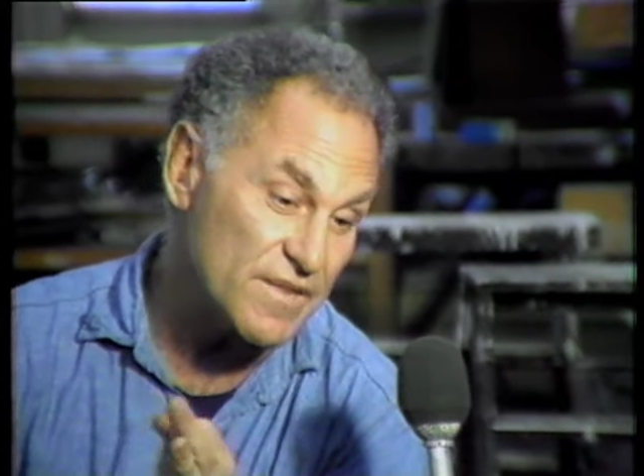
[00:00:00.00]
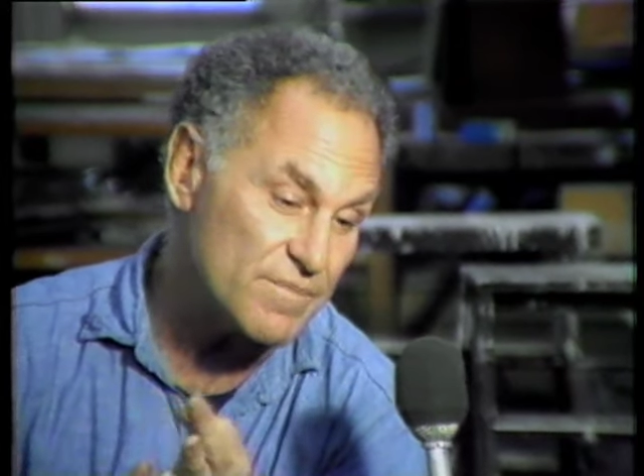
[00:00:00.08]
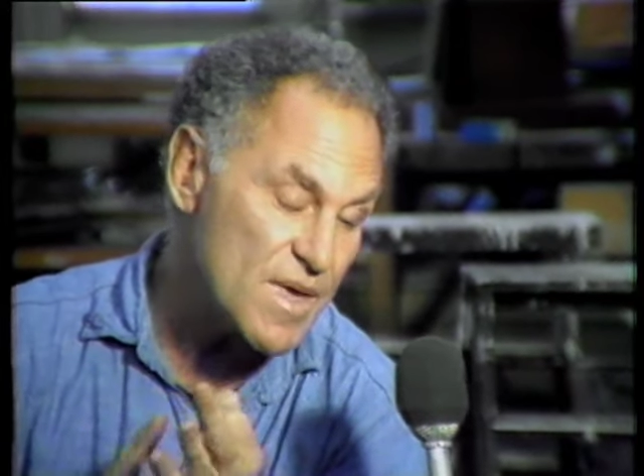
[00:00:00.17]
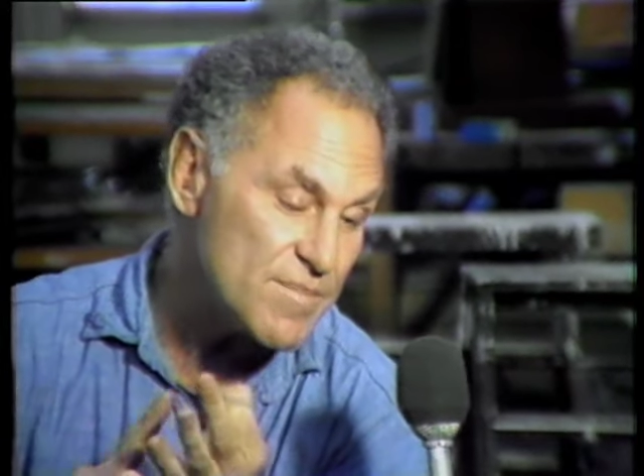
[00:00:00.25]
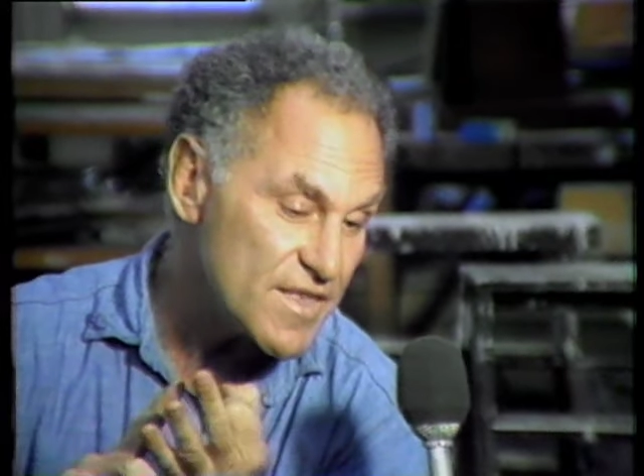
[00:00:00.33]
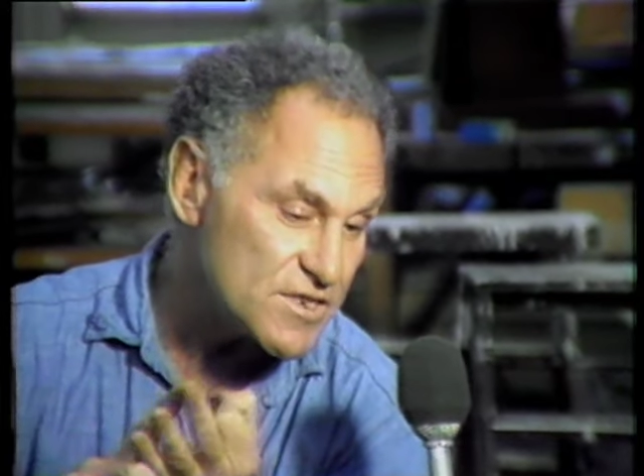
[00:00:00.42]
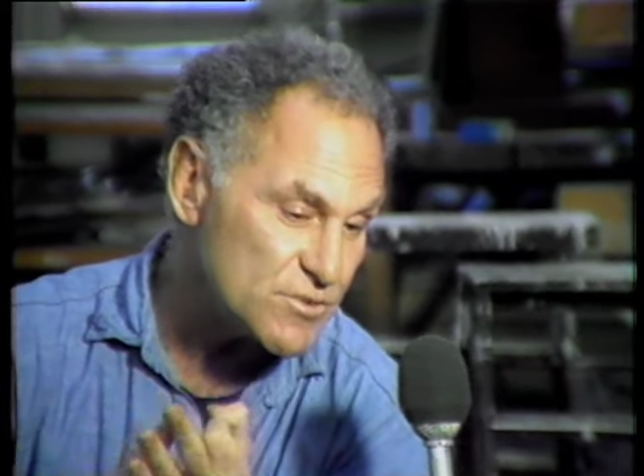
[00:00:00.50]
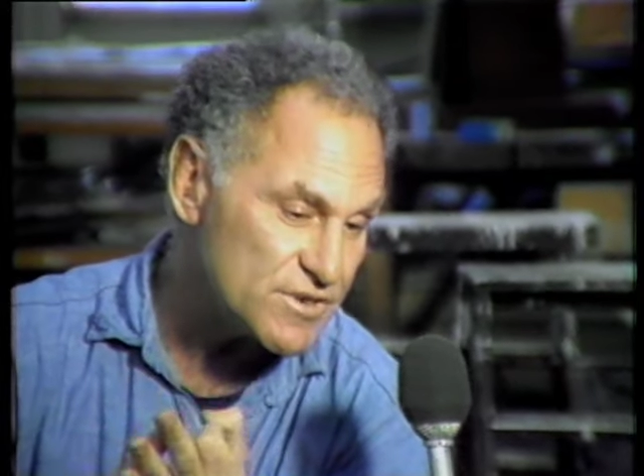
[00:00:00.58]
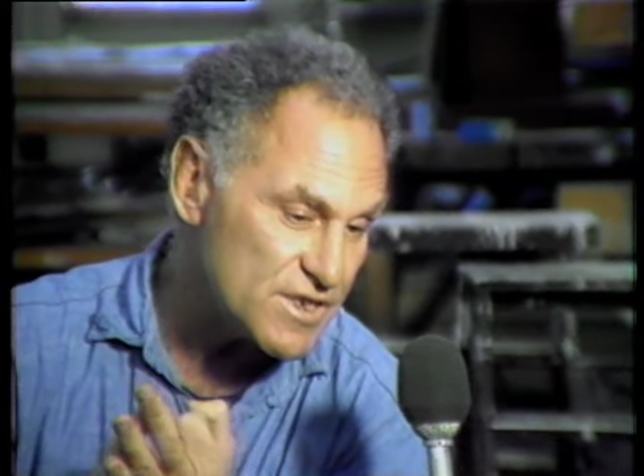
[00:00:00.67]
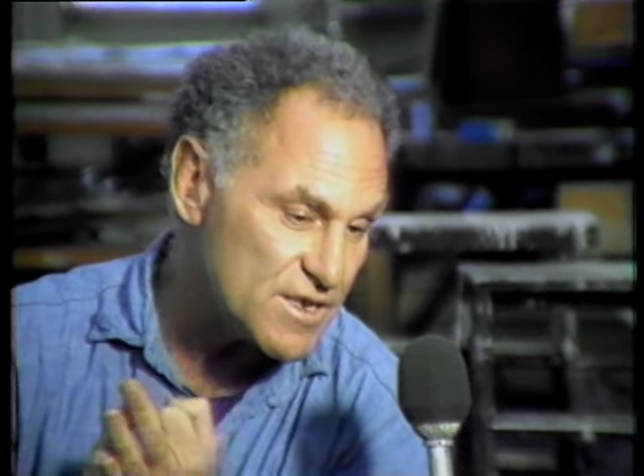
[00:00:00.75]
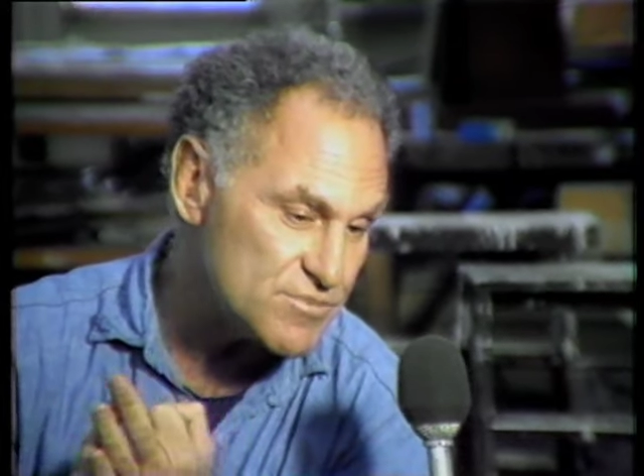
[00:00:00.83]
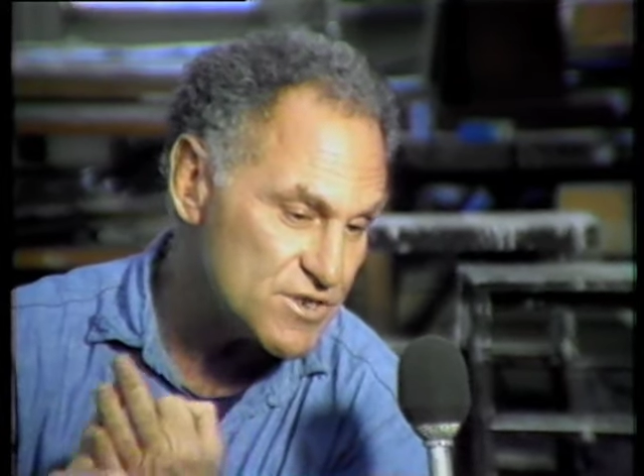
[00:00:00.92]
And maybe that's what
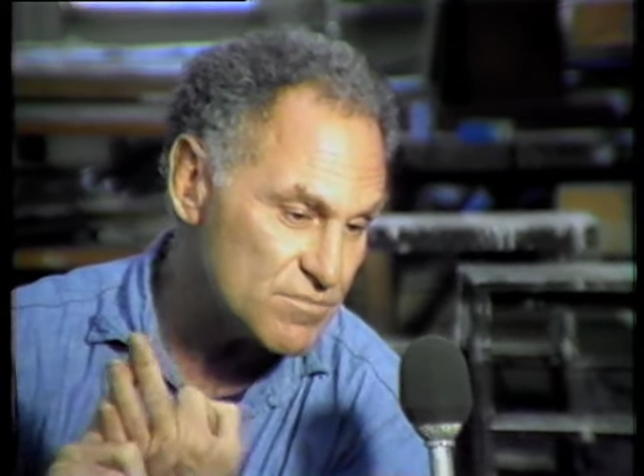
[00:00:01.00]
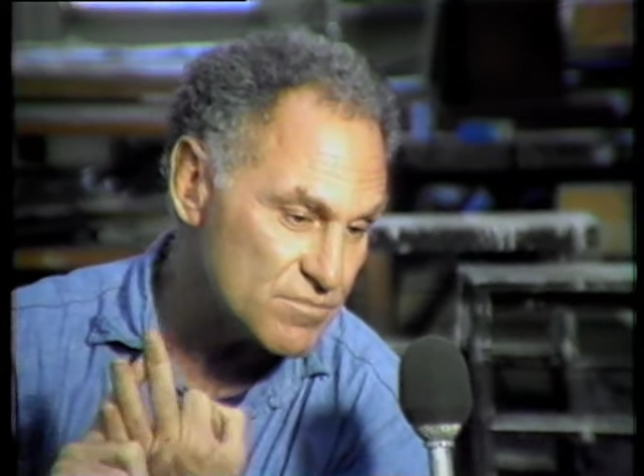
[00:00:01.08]
keeps it